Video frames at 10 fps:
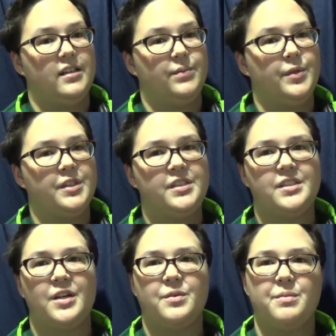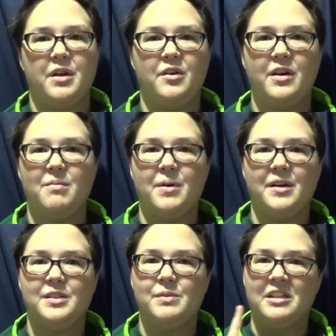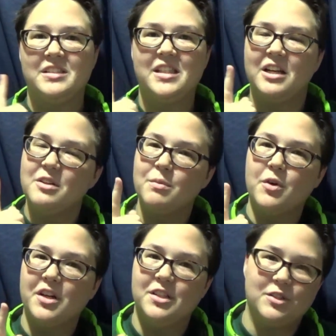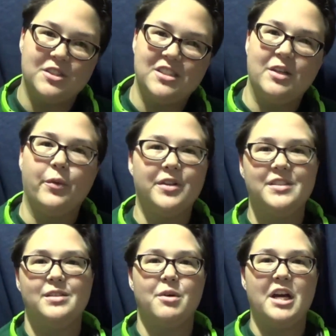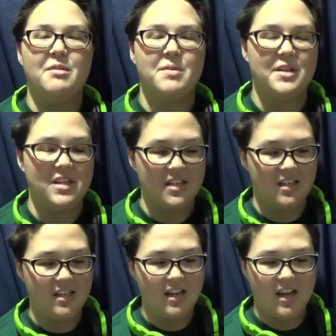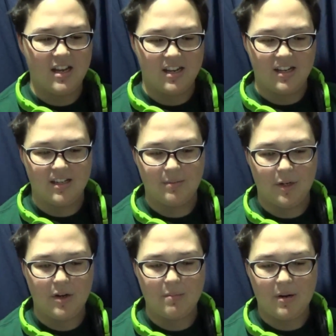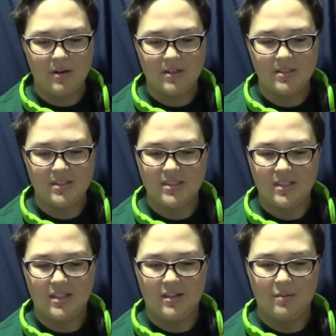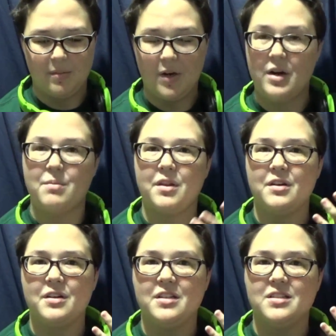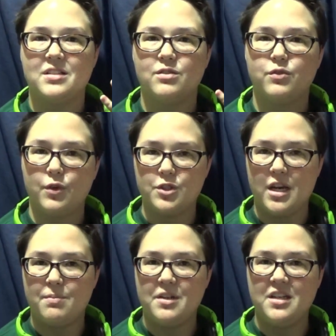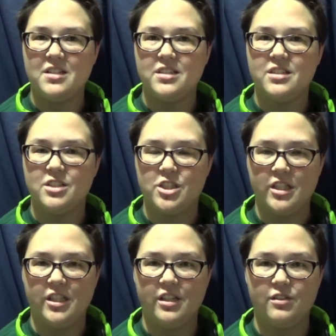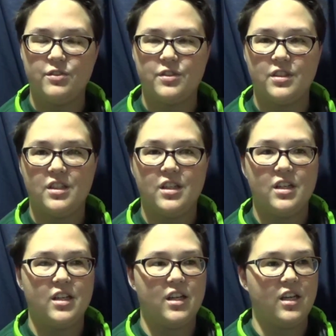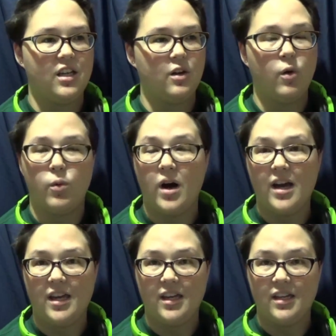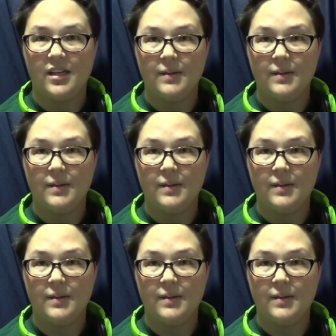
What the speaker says: gonna start with my grandparents because they're the more interesting ones in my opinion. My grandmother is full Japanese. She lived in Hawaii